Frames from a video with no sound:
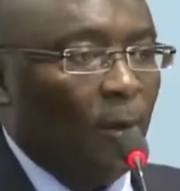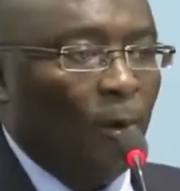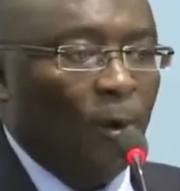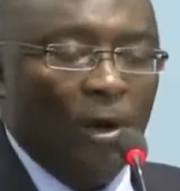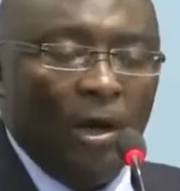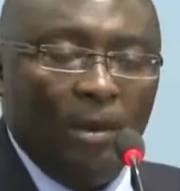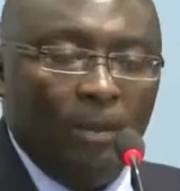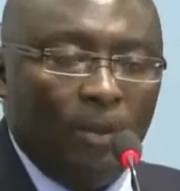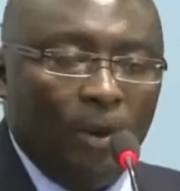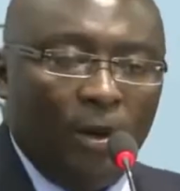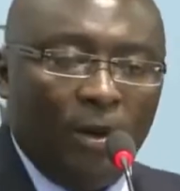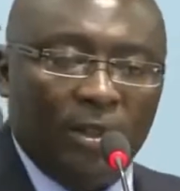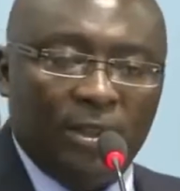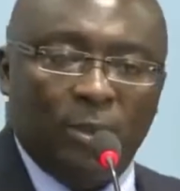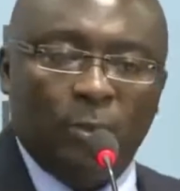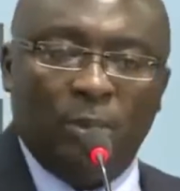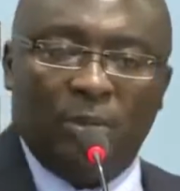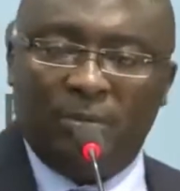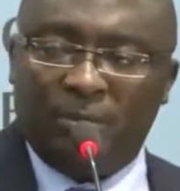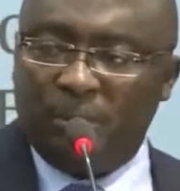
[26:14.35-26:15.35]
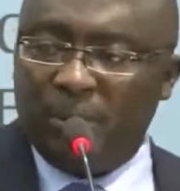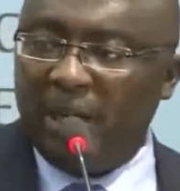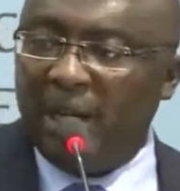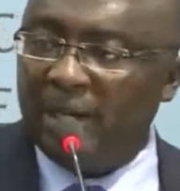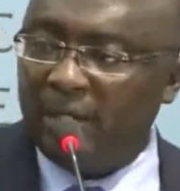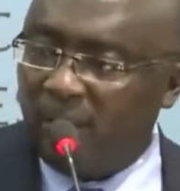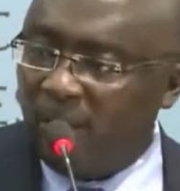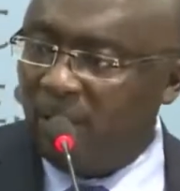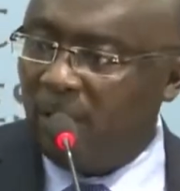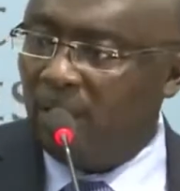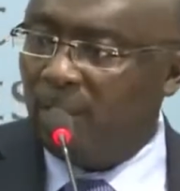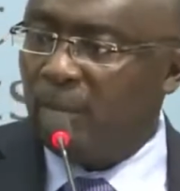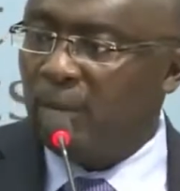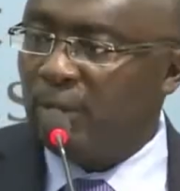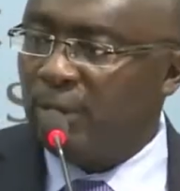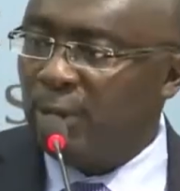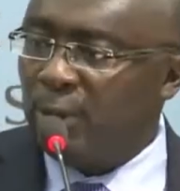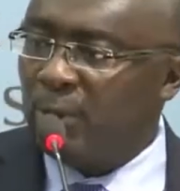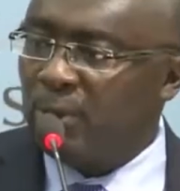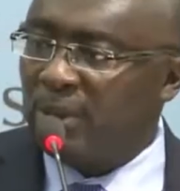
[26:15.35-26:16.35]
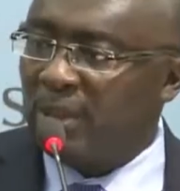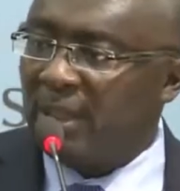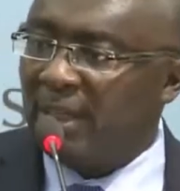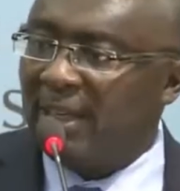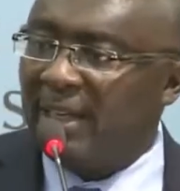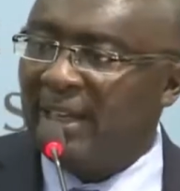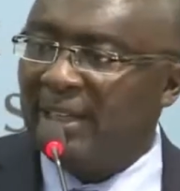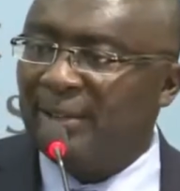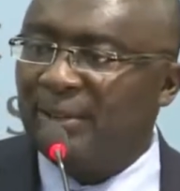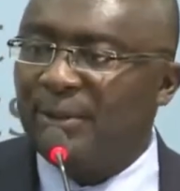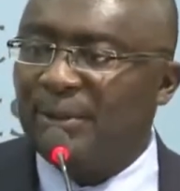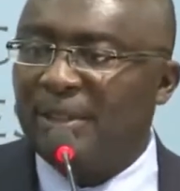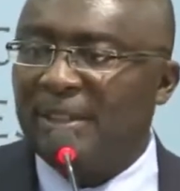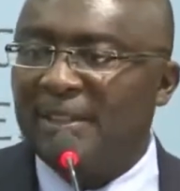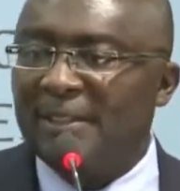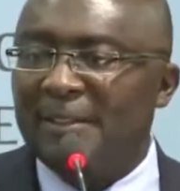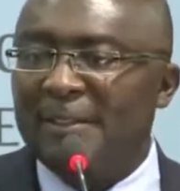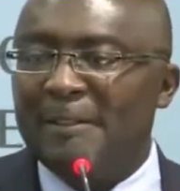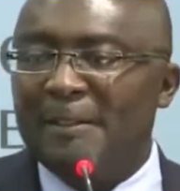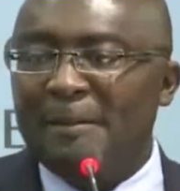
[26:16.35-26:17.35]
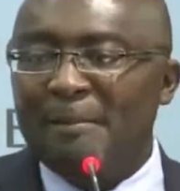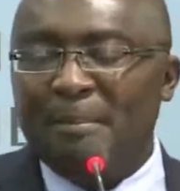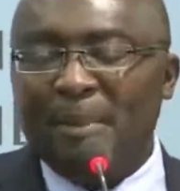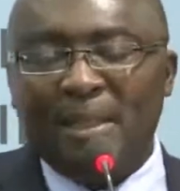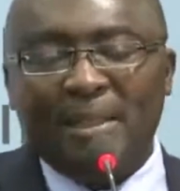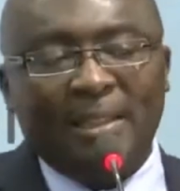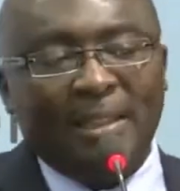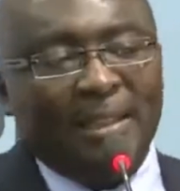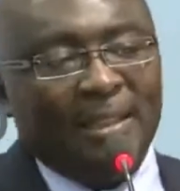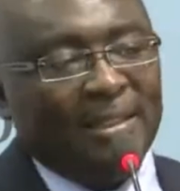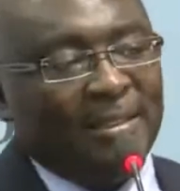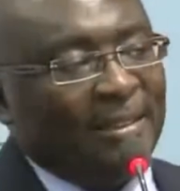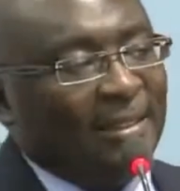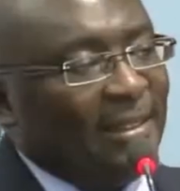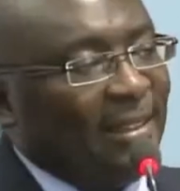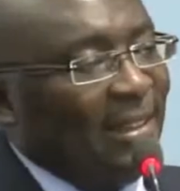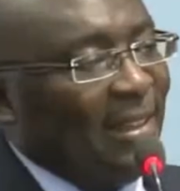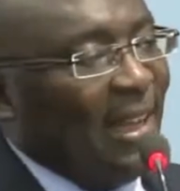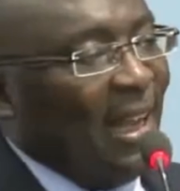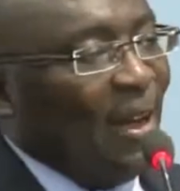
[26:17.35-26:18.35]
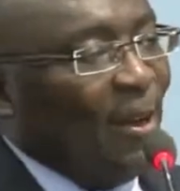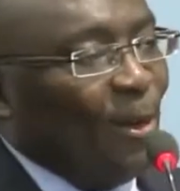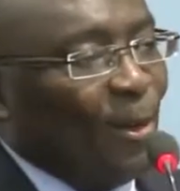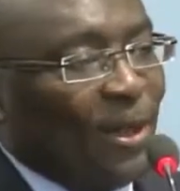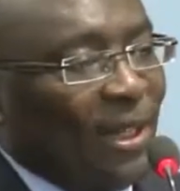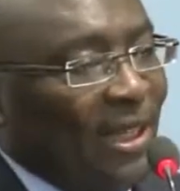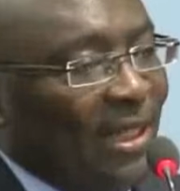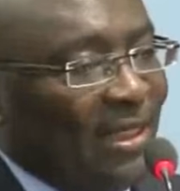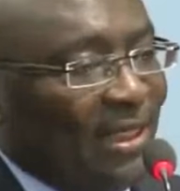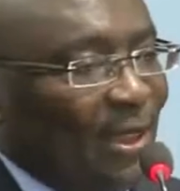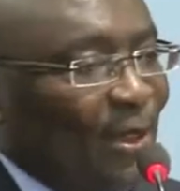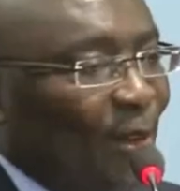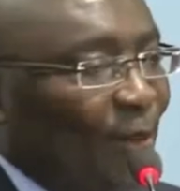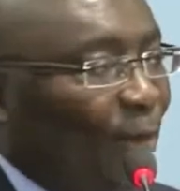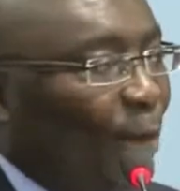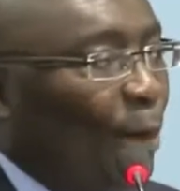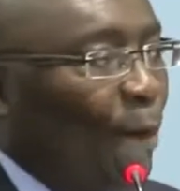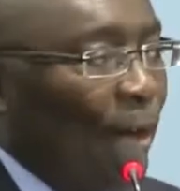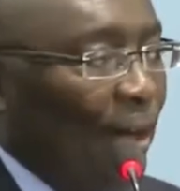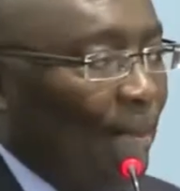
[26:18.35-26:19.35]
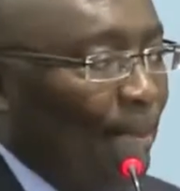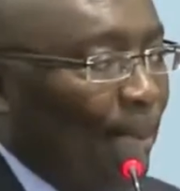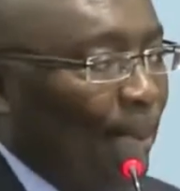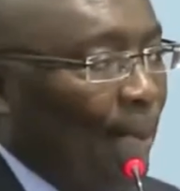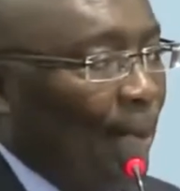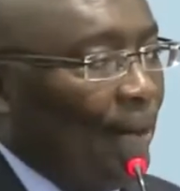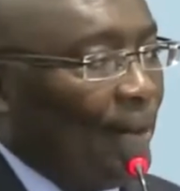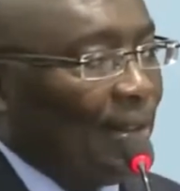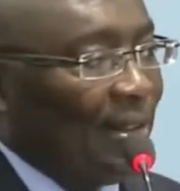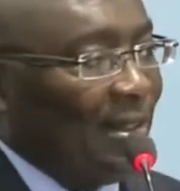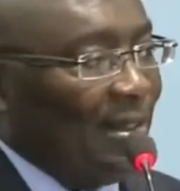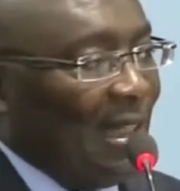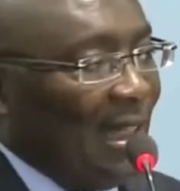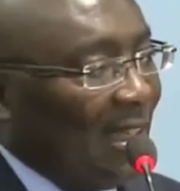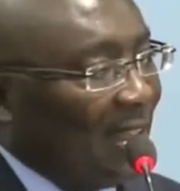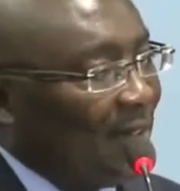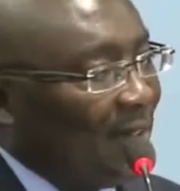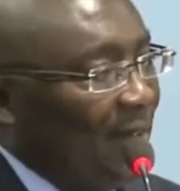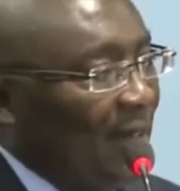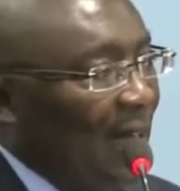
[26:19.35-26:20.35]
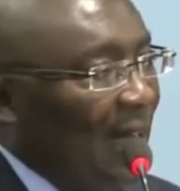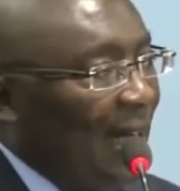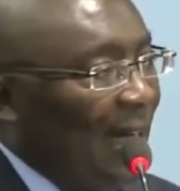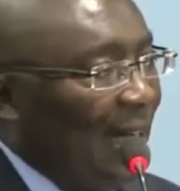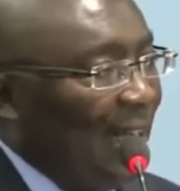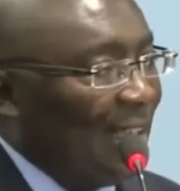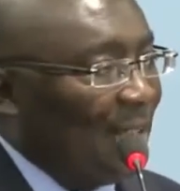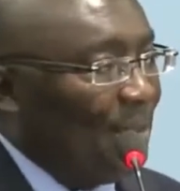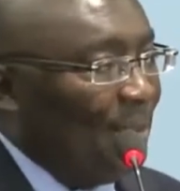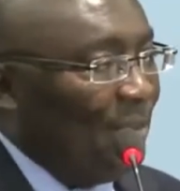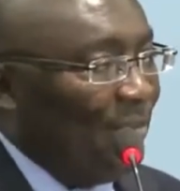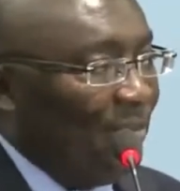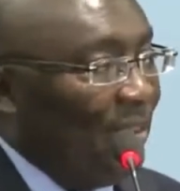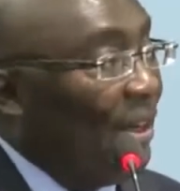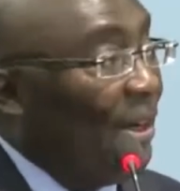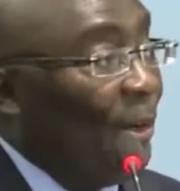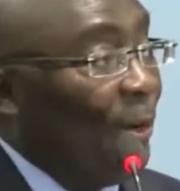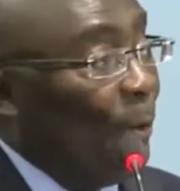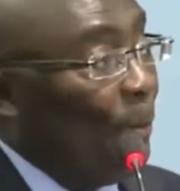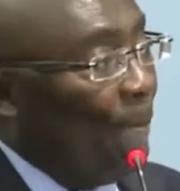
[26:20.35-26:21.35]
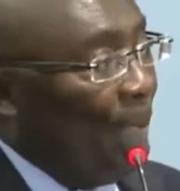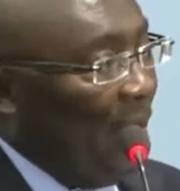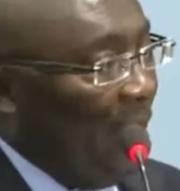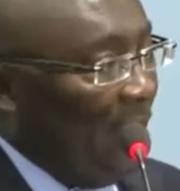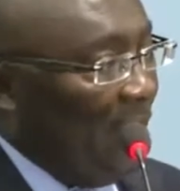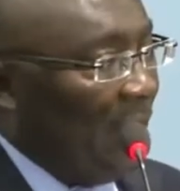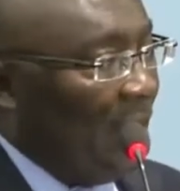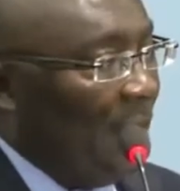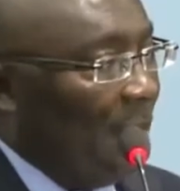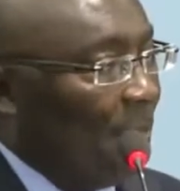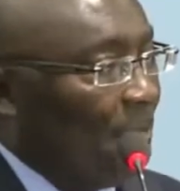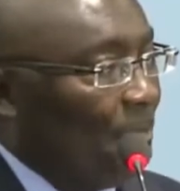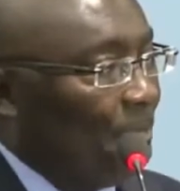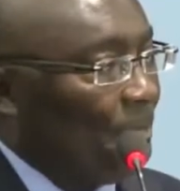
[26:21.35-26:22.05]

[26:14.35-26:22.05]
Oil blocks, we are an oil-producing country, but the allocation of oil blocks thus far has been very opaque.